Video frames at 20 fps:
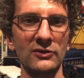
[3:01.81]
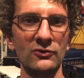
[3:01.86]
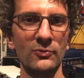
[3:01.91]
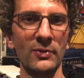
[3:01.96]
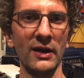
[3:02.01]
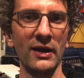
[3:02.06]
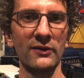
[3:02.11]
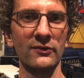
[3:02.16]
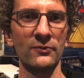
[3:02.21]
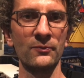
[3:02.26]

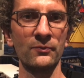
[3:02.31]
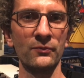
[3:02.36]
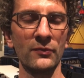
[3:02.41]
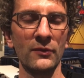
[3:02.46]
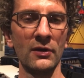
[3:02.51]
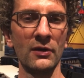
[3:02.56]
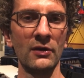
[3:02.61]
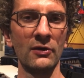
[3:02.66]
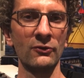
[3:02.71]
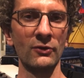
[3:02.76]
Pass.
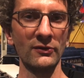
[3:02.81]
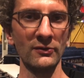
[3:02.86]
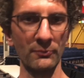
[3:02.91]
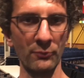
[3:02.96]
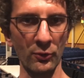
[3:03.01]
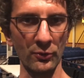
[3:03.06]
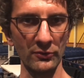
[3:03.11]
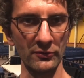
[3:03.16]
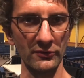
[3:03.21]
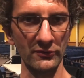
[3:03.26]
So it's
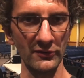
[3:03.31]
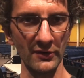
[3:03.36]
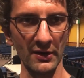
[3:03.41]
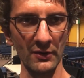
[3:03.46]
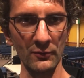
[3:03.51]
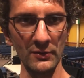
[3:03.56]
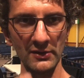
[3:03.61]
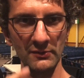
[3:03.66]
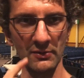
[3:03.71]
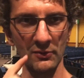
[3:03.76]
important,
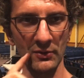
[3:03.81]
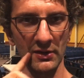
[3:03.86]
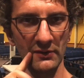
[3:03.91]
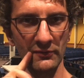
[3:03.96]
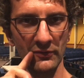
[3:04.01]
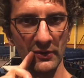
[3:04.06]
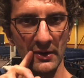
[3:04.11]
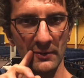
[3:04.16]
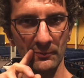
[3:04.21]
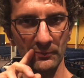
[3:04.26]
we need to be ready for
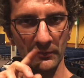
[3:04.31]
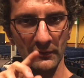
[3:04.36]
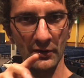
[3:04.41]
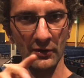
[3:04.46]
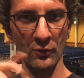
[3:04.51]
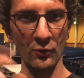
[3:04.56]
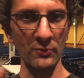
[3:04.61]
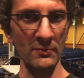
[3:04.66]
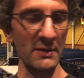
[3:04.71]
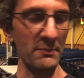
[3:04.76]
that,
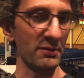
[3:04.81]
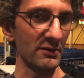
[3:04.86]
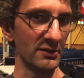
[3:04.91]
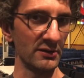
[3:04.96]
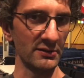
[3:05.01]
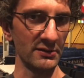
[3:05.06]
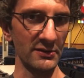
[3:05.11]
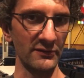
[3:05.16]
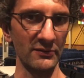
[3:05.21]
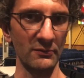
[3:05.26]
or it might be
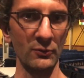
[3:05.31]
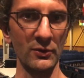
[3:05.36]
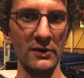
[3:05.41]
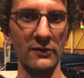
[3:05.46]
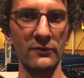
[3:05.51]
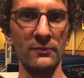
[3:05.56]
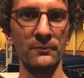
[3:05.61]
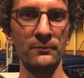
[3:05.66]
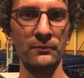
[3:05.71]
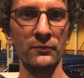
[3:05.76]
Lindley some
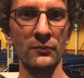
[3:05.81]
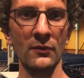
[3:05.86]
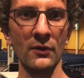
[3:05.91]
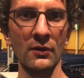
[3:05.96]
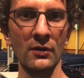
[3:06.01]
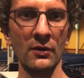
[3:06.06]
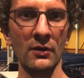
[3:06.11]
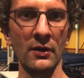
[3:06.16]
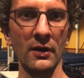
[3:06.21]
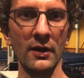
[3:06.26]
weeks.
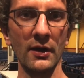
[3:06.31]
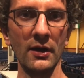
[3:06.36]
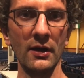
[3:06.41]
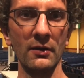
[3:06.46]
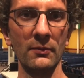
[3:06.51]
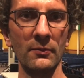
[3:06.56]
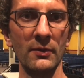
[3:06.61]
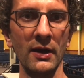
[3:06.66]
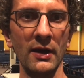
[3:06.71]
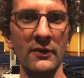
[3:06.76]

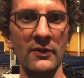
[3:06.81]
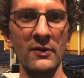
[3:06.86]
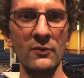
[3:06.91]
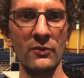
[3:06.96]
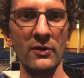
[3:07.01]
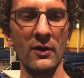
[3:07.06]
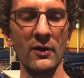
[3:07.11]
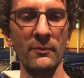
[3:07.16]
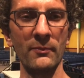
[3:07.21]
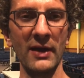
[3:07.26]
And then
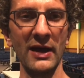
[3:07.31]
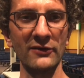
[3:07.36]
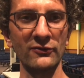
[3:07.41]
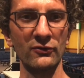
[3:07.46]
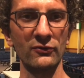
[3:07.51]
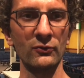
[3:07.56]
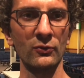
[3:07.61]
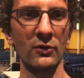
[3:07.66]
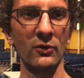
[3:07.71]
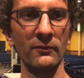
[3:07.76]
the pastors,
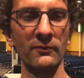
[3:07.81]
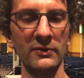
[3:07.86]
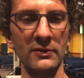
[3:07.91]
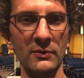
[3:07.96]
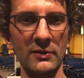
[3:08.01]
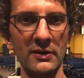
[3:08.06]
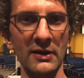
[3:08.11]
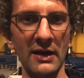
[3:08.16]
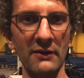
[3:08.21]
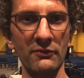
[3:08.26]
hopefully we
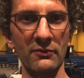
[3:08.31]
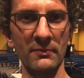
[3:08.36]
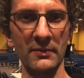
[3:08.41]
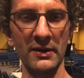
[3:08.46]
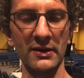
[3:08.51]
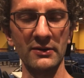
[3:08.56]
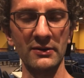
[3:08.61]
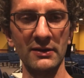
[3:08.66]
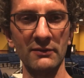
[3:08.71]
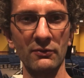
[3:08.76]
can have the
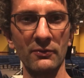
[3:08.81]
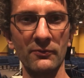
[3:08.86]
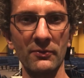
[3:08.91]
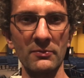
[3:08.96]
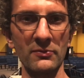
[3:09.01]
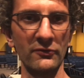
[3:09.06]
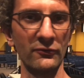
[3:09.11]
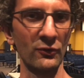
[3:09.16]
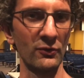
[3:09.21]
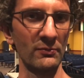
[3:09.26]
mic level from the
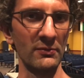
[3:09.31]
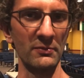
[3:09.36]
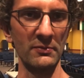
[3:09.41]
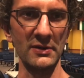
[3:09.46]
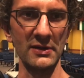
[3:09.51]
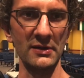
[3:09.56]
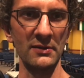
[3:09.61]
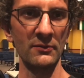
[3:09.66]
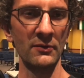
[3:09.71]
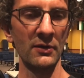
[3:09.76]
sermon
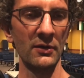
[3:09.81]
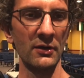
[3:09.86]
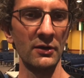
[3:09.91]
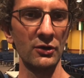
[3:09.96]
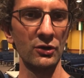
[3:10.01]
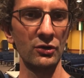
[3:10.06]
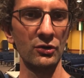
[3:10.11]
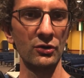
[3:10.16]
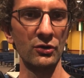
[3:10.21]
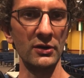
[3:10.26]
be
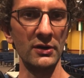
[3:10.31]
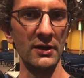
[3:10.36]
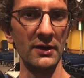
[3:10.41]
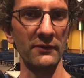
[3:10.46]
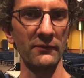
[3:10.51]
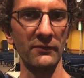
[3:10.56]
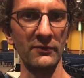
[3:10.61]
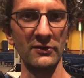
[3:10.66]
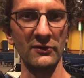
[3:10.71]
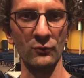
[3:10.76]
good
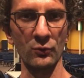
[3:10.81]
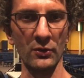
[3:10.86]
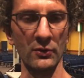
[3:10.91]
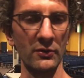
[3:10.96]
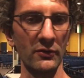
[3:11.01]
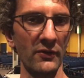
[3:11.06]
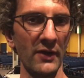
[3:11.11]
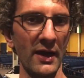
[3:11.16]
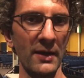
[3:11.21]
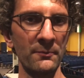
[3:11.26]
enough and just work with
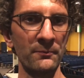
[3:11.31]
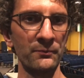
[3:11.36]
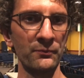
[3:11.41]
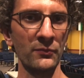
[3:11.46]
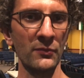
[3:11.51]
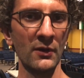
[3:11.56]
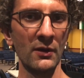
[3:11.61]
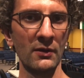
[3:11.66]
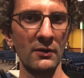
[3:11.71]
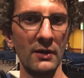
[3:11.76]
that
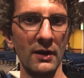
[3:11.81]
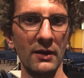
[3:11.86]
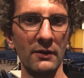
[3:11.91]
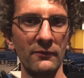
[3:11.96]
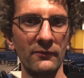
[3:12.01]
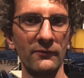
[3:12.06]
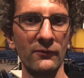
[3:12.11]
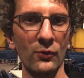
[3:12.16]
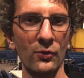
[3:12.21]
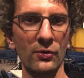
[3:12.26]

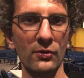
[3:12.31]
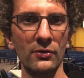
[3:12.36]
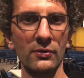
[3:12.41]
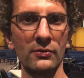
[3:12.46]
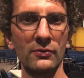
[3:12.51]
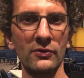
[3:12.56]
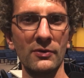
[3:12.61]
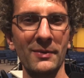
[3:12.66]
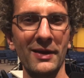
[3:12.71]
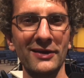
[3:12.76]
for
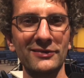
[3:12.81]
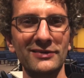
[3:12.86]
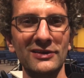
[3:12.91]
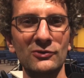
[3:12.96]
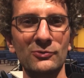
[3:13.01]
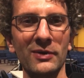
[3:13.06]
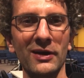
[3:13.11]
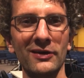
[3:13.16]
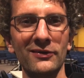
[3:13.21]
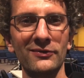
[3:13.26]
the Backstage
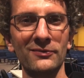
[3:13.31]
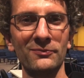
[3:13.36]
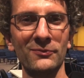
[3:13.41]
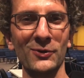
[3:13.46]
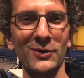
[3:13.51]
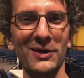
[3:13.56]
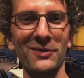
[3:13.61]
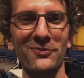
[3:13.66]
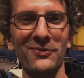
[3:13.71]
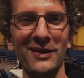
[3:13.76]
Pass.
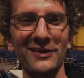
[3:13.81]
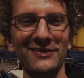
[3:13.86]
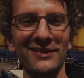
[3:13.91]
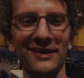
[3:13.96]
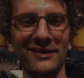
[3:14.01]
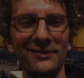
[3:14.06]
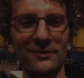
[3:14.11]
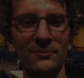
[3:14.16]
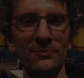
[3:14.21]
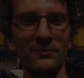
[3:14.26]
Okay, thanks guys.